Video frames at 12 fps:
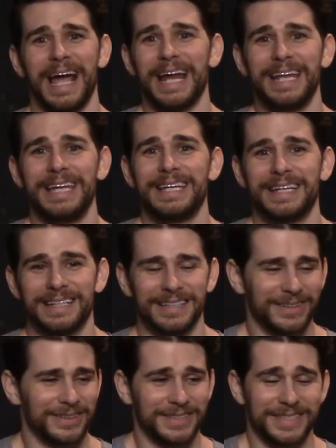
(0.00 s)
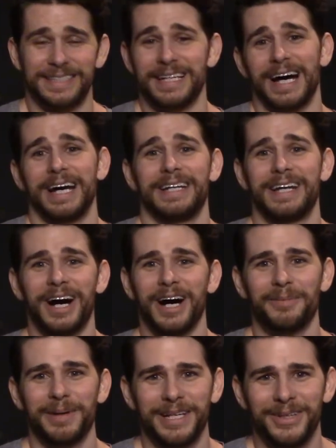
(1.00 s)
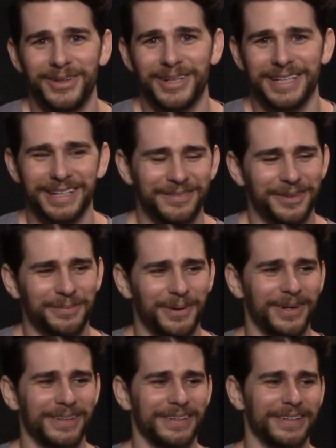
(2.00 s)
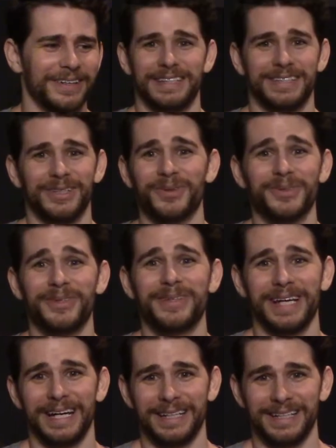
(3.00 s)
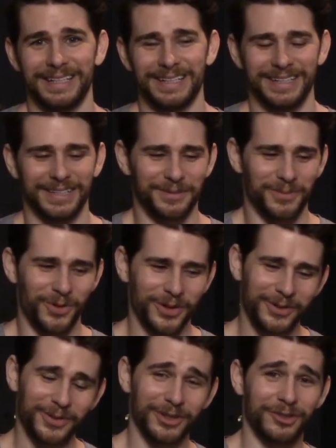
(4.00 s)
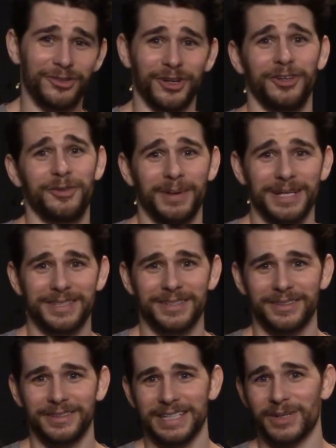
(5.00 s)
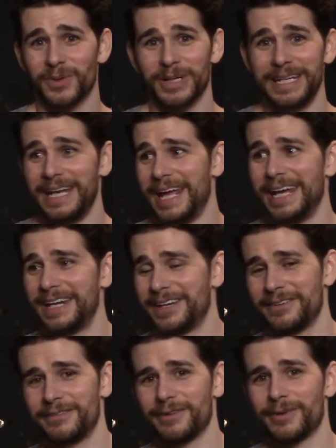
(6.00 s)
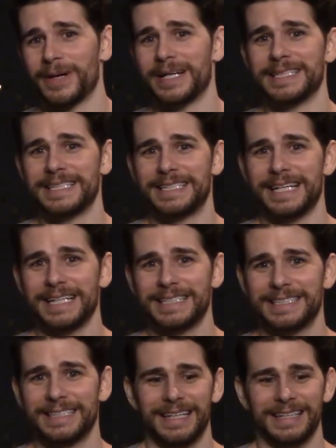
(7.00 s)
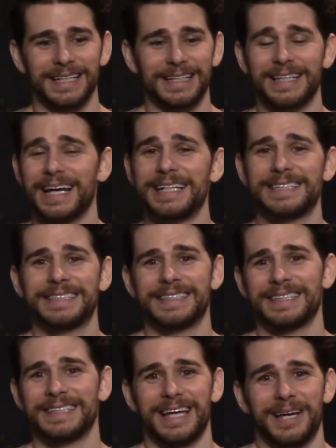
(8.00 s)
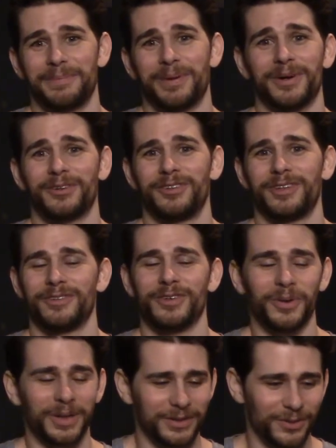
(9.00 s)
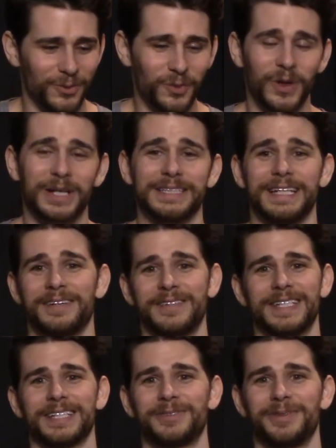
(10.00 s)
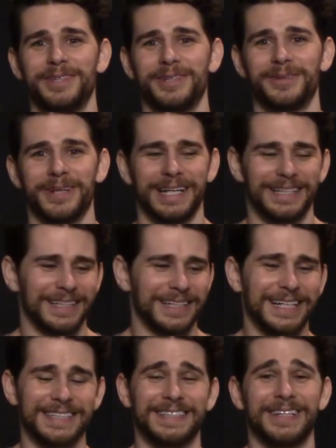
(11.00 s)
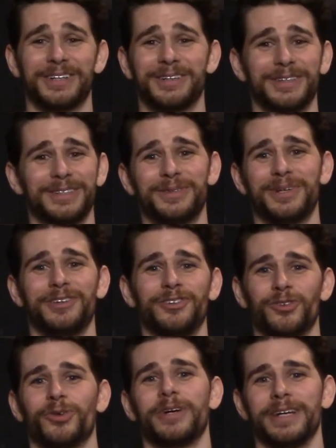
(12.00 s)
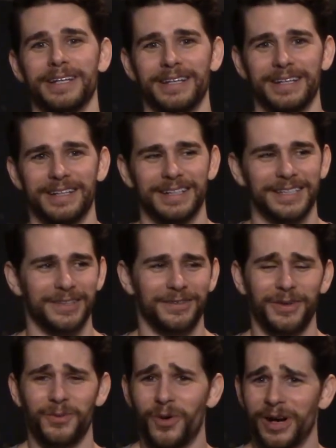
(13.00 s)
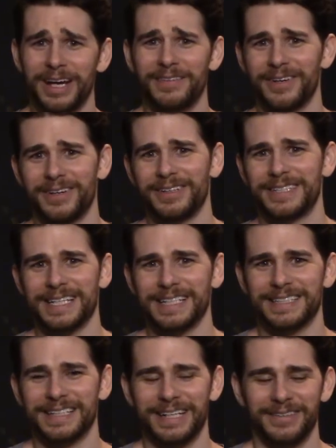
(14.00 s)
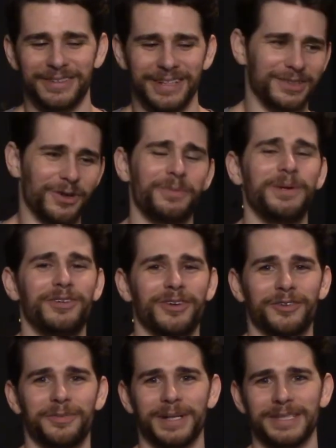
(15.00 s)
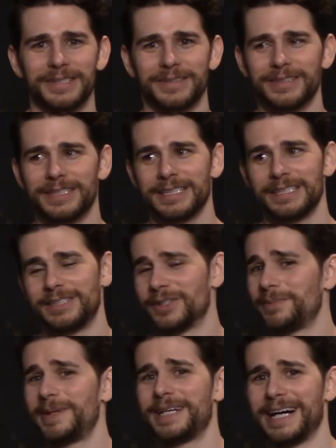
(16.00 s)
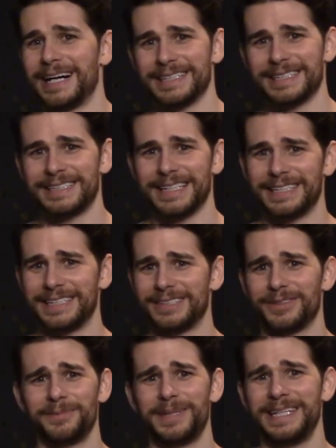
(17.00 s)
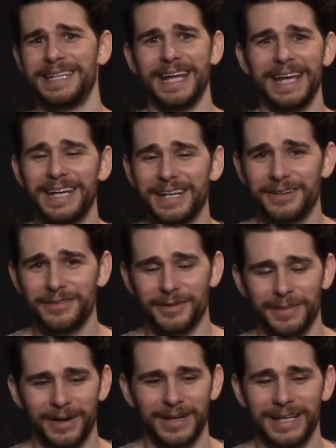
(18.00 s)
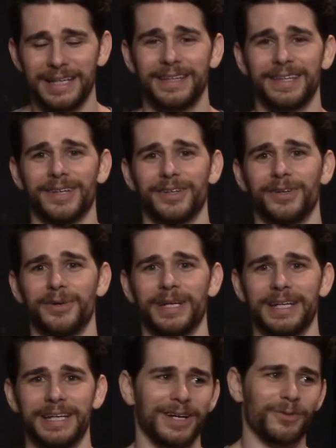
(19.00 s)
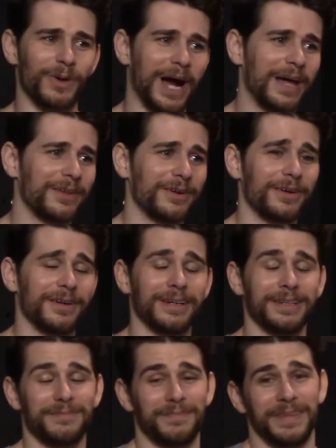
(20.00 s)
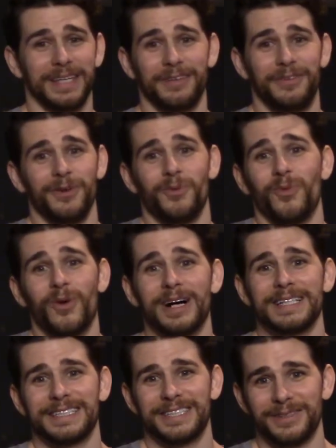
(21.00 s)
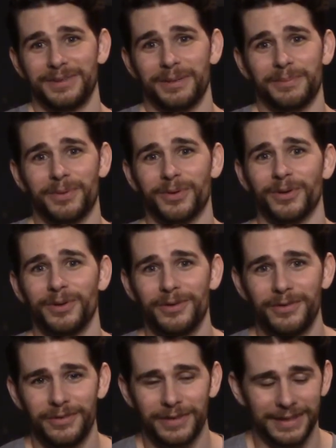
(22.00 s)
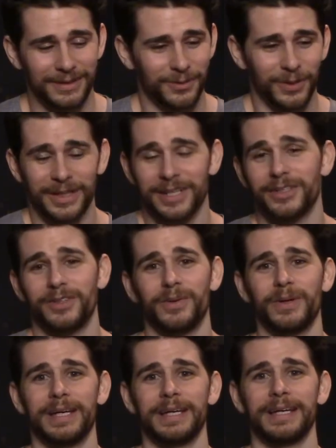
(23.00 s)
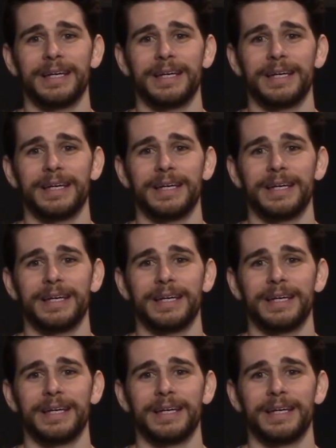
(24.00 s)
any snide comment you could give your partner. Don't do that. The more you are judgmental or negative around sex, the less that person is going to want to have sex with you, and the less they are going to enjoy it. So if you want to have a good sex life, don't be judgmental, don't be condescending, don't be negative about anything they're doing. Rather, if you want to improve what they're doing,